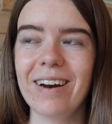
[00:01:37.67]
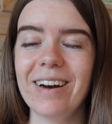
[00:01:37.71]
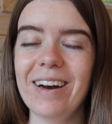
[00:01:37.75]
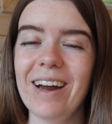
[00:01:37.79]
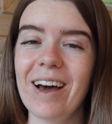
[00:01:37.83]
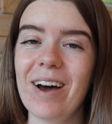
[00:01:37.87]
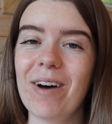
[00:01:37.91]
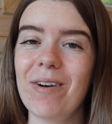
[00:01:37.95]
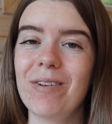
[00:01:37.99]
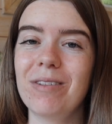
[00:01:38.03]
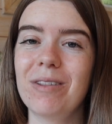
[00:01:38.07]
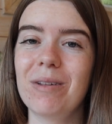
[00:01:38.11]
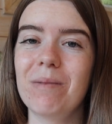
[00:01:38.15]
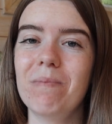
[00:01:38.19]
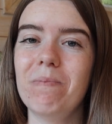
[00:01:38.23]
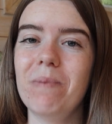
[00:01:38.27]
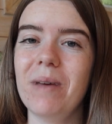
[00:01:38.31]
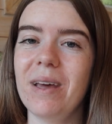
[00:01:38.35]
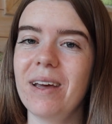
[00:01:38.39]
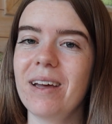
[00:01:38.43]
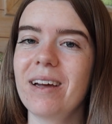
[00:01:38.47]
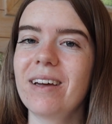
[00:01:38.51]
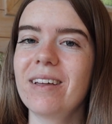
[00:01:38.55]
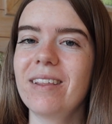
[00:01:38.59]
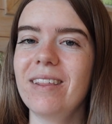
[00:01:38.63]
Now, the
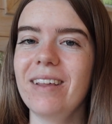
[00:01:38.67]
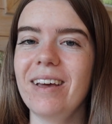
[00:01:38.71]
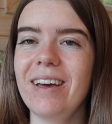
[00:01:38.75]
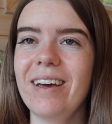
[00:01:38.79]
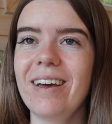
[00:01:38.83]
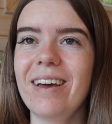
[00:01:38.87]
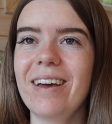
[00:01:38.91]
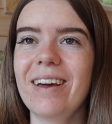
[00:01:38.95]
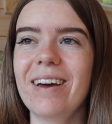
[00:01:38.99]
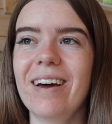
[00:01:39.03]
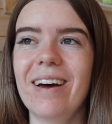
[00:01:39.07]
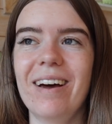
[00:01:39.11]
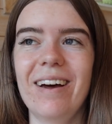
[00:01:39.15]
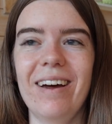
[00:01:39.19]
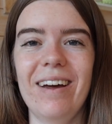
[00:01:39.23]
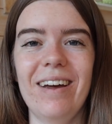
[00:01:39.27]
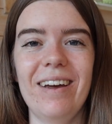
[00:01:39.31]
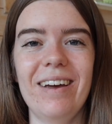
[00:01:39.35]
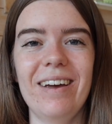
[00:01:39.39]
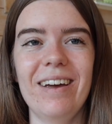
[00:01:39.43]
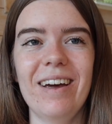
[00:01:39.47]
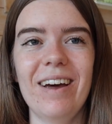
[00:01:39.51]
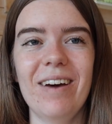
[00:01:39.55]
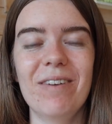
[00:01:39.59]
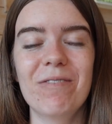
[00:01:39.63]
big thing
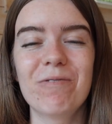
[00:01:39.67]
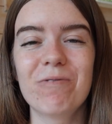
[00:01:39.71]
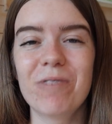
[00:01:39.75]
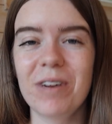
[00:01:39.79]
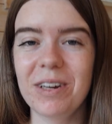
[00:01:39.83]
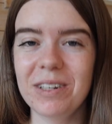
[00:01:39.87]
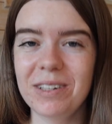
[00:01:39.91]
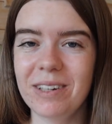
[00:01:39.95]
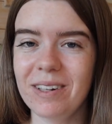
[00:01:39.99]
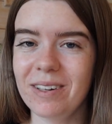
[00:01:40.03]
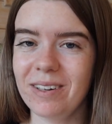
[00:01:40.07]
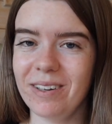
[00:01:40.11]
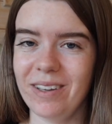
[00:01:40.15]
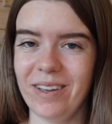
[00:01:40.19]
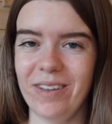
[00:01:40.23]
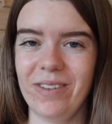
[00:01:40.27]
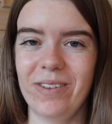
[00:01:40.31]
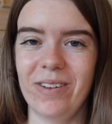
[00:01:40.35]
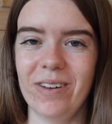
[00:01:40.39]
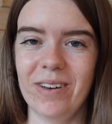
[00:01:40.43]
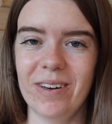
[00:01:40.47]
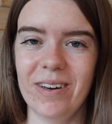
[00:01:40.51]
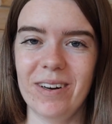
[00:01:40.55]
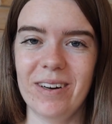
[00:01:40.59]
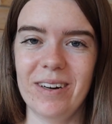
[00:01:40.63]
I have recently
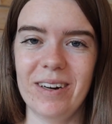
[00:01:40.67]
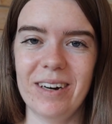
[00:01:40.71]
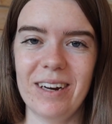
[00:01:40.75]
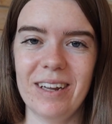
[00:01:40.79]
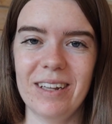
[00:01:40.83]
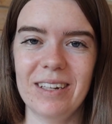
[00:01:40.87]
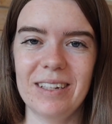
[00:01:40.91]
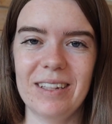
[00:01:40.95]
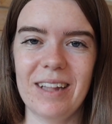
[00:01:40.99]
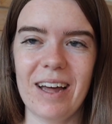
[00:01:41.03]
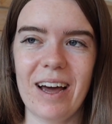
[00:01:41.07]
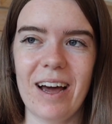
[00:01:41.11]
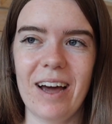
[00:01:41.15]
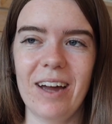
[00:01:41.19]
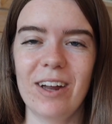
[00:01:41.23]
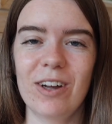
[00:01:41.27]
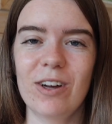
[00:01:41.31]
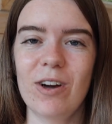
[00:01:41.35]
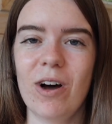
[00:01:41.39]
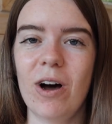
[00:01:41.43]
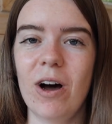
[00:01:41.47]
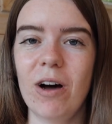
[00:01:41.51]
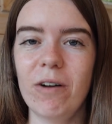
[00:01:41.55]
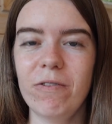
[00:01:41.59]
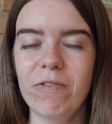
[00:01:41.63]
learned is
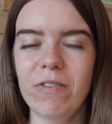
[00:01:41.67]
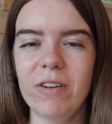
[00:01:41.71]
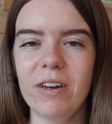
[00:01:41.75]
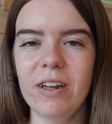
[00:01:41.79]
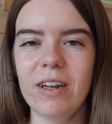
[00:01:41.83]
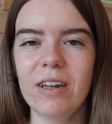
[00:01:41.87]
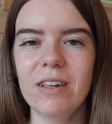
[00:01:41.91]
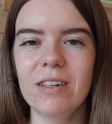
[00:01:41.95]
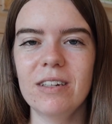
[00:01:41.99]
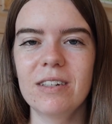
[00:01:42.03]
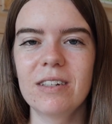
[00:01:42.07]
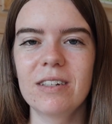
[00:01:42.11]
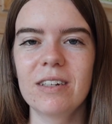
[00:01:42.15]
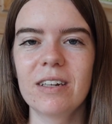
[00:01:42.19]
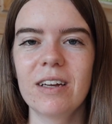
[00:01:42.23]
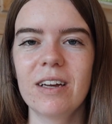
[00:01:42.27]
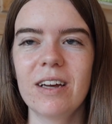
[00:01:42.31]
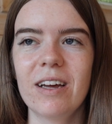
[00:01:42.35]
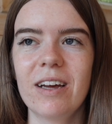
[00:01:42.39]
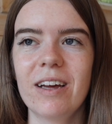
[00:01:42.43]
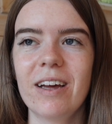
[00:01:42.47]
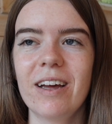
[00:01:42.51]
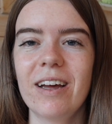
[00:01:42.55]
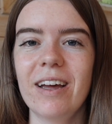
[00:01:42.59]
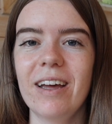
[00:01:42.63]
that confidence
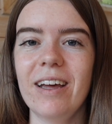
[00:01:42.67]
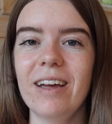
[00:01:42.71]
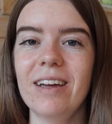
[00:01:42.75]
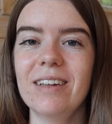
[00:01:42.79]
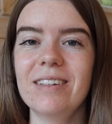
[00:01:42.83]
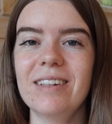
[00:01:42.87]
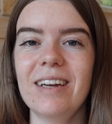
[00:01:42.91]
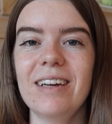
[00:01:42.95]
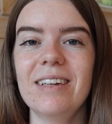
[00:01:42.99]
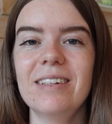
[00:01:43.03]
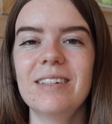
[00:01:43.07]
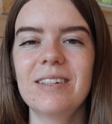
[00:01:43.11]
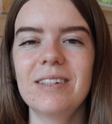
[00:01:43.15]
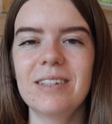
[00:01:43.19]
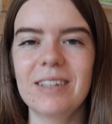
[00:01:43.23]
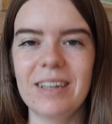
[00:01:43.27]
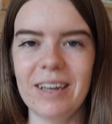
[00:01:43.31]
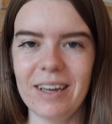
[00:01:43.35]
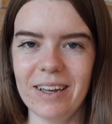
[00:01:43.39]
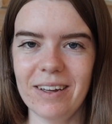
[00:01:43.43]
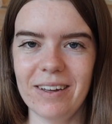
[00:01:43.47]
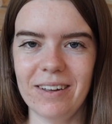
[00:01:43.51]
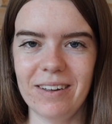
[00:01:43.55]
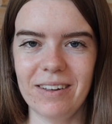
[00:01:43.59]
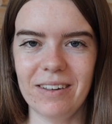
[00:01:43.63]
is a
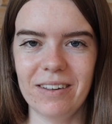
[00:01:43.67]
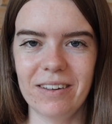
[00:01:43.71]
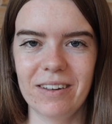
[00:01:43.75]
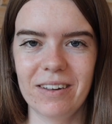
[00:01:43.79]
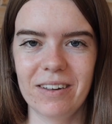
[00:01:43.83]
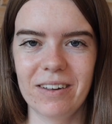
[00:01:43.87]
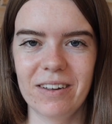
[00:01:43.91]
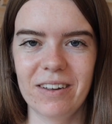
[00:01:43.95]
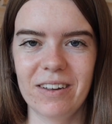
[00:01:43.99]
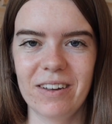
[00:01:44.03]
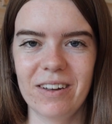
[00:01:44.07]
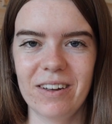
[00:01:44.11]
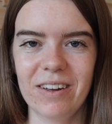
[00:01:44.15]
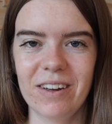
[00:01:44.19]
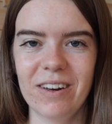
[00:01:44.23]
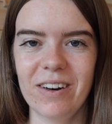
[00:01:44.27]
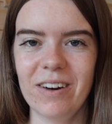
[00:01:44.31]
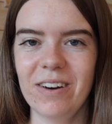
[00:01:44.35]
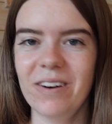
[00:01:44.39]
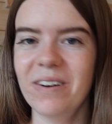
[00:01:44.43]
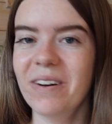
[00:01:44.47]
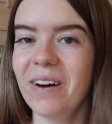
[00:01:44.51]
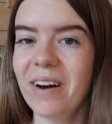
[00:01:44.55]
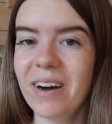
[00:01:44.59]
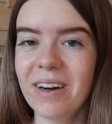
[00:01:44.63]
skill,
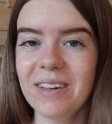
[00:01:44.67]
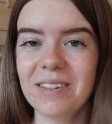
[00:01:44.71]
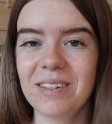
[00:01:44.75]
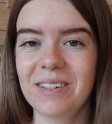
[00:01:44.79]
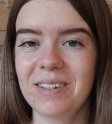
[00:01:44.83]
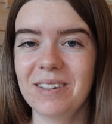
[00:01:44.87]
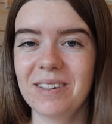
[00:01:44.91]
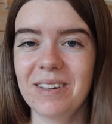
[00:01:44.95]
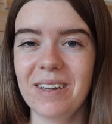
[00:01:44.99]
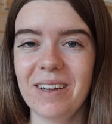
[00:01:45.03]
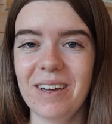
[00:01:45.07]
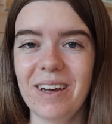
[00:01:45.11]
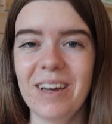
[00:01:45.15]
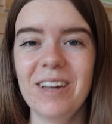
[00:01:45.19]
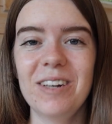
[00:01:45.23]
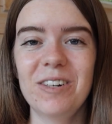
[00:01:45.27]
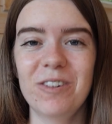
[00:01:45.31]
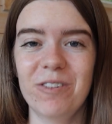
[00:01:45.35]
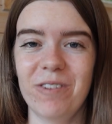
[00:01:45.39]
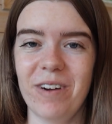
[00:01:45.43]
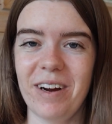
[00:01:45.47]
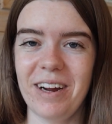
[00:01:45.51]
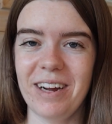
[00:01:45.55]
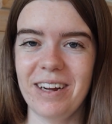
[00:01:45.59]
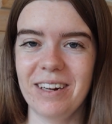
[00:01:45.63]
not a
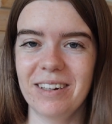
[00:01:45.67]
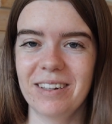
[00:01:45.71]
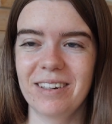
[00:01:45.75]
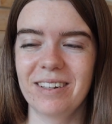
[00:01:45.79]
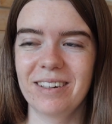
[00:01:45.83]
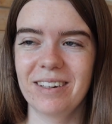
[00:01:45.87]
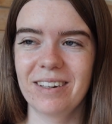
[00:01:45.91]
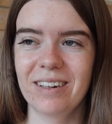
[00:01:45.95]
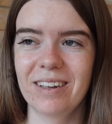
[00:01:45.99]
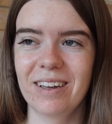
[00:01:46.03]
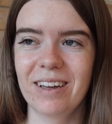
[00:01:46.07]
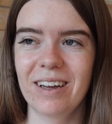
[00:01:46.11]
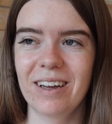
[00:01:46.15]
trait.